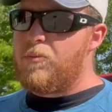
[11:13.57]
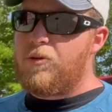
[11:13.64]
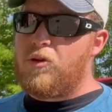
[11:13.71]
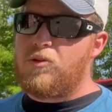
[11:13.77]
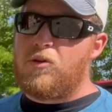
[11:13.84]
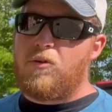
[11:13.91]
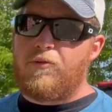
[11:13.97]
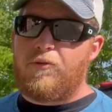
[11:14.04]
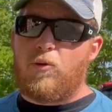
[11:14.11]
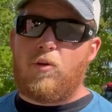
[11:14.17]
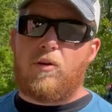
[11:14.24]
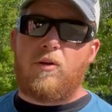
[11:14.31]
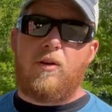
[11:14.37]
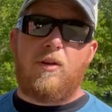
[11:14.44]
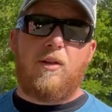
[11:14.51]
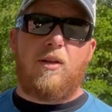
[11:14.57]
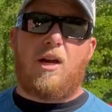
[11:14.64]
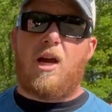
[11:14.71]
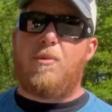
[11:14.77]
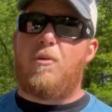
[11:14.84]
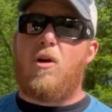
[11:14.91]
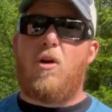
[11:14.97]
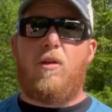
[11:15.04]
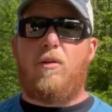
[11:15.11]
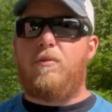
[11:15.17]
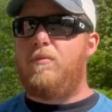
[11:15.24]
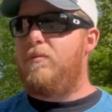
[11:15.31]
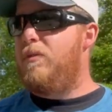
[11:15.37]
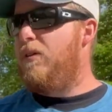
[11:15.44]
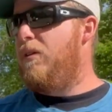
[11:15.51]
using it for, I'm
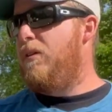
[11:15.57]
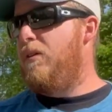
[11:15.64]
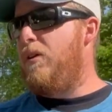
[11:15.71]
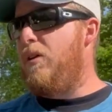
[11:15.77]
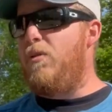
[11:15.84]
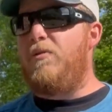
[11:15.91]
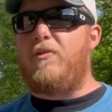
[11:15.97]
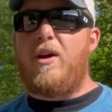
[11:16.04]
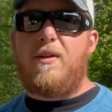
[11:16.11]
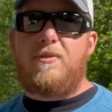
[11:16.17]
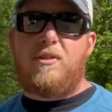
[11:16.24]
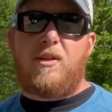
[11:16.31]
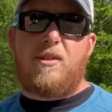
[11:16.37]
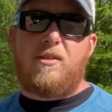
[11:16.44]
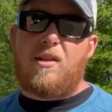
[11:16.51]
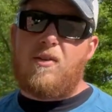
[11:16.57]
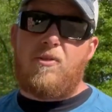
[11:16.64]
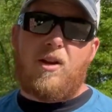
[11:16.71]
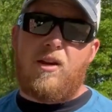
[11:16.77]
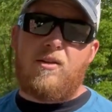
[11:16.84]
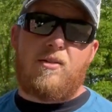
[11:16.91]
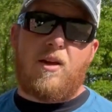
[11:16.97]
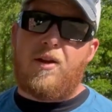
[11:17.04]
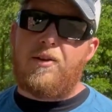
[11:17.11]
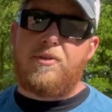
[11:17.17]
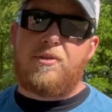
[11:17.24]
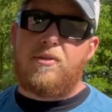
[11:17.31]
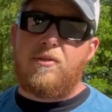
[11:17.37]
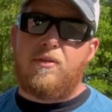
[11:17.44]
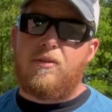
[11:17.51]
hauling, 5, 6, 7, 8
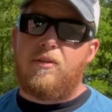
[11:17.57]
tons,